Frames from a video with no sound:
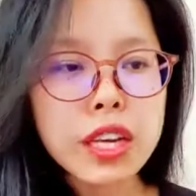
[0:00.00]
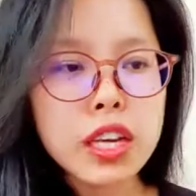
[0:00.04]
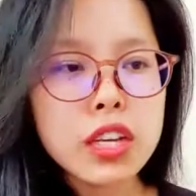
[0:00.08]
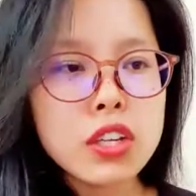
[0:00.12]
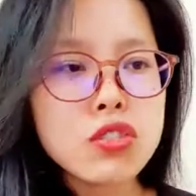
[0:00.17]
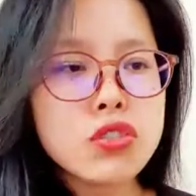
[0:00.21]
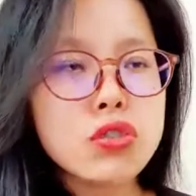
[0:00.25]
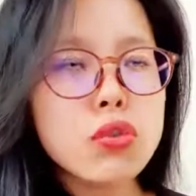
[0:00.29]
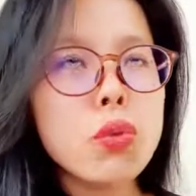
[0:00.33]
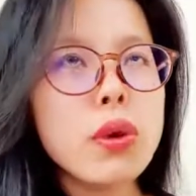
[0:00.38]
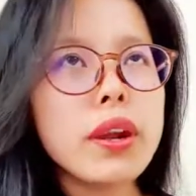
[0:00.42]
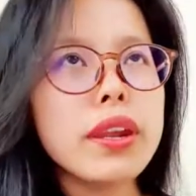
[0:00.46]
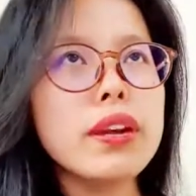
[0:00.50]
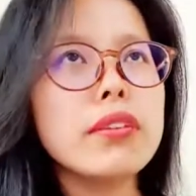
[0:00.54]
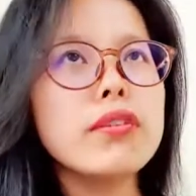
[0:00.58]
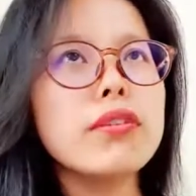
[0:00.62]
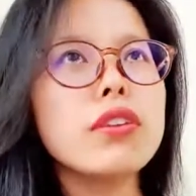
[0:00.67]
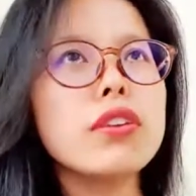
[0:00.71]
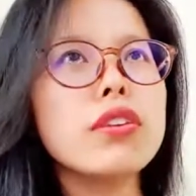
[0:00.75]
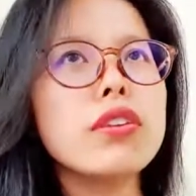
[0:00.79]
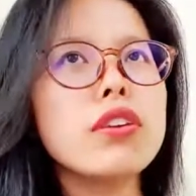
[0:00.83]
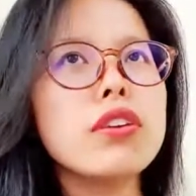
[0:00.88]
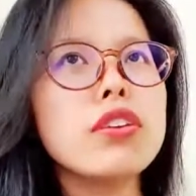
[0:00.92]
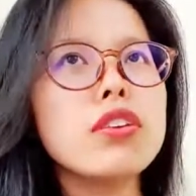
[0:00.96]
So
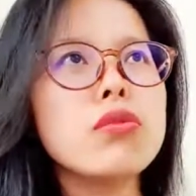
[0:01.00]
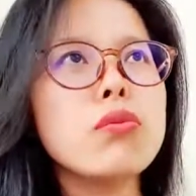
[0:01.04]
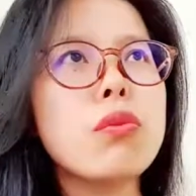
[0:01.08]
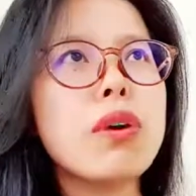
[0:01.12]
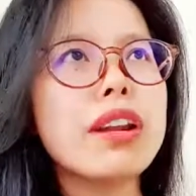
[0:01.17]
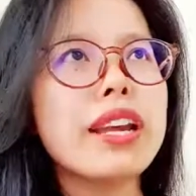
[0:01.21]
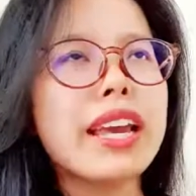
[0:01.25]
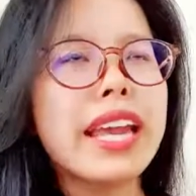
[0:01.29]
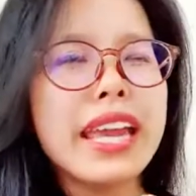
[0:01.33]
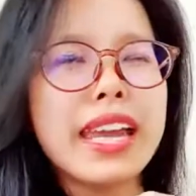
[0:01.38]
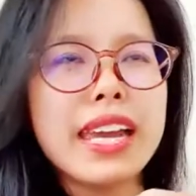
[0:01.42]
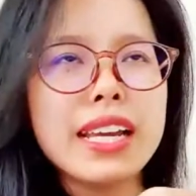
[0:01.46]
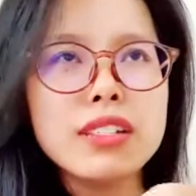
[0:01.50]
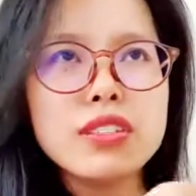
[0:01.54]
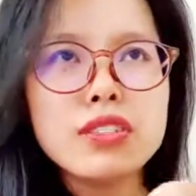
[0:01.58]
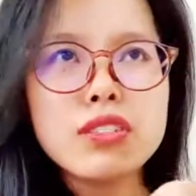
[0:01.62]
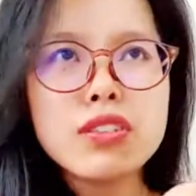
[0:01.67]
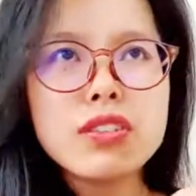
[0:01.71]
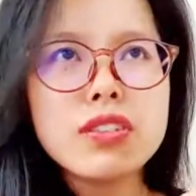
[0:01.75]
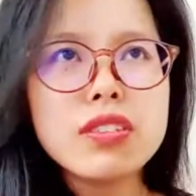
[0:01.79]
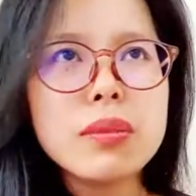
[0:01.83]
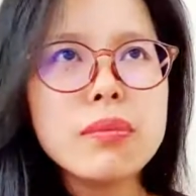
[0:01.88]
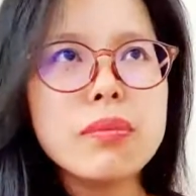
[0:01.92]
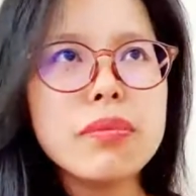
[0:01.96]
whenever you want to
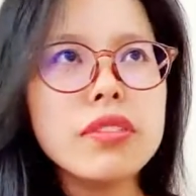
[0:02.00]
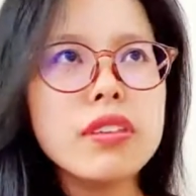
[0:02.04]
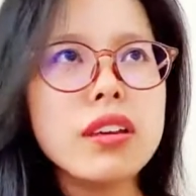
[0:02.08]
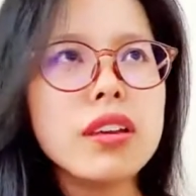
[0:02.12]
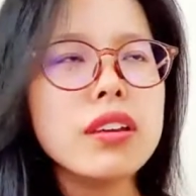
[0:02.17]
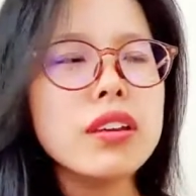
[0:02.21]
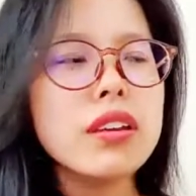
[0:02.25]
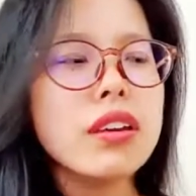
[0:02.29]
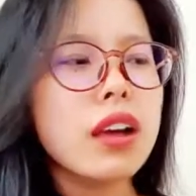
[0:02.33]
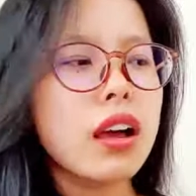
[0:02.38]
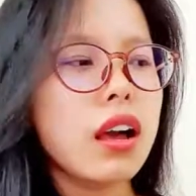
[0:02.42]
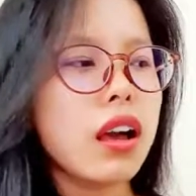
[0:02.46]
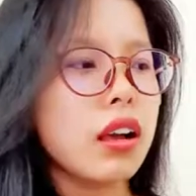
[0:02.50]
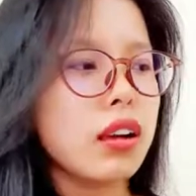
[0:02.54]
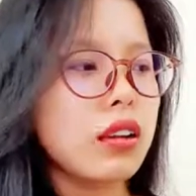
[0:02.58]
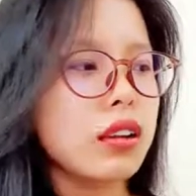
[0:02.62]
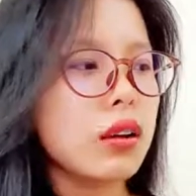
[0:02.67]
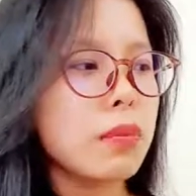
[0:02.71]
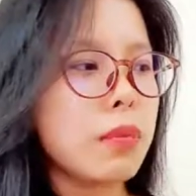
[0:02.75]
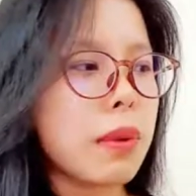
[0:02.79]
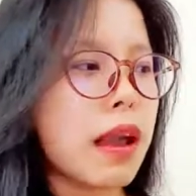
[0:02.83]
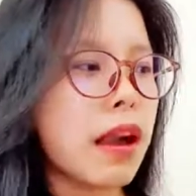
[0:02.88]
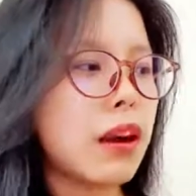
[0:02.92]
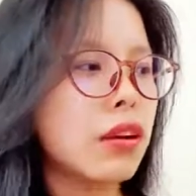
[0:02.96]
answer something
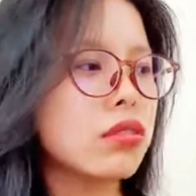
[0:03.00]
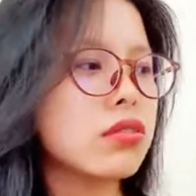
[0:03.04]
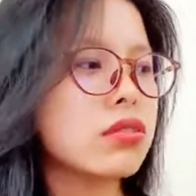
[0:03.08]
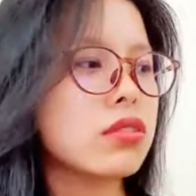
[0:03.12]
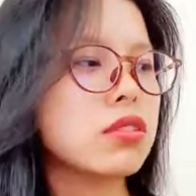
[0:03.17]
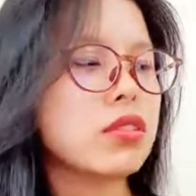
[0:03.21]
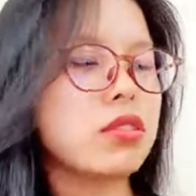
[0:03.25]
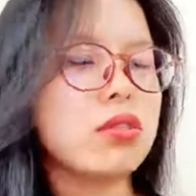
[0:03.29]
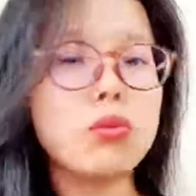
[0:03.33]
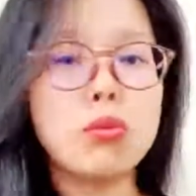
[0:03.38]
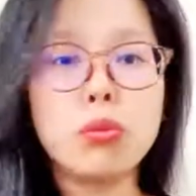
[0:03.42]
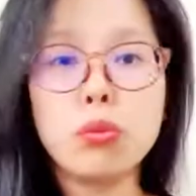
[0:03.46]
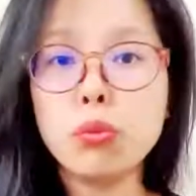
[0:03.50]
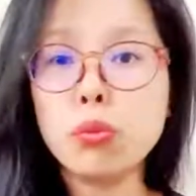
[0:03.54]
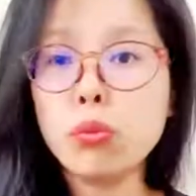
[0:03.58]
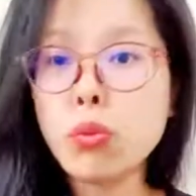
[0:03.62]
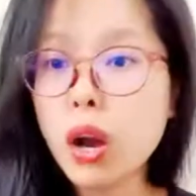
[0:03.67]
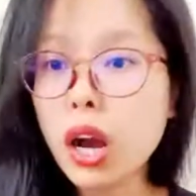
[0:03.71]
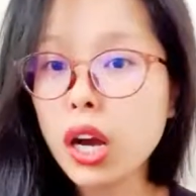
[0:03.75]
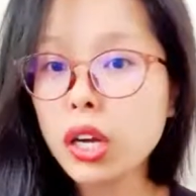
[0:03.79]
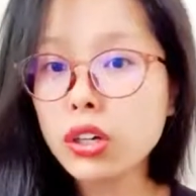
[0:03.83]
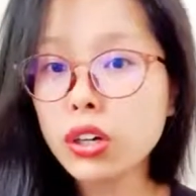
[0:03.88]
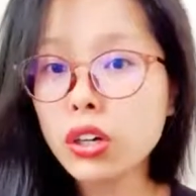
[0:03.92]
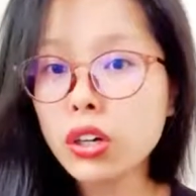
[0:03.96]
about
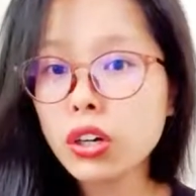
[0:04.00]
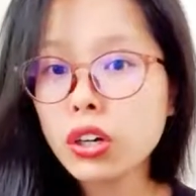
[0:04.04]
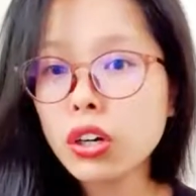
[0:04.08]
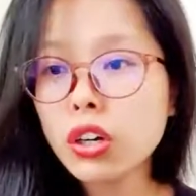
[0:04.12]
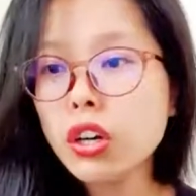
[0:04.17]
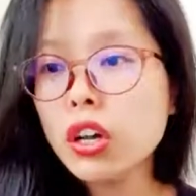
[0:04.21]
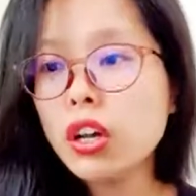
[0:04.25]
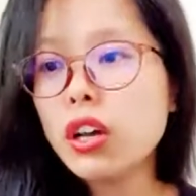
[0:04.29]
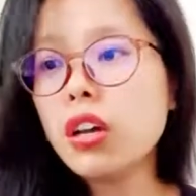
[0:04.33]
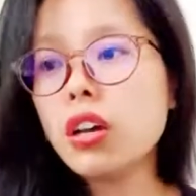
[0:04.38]
water,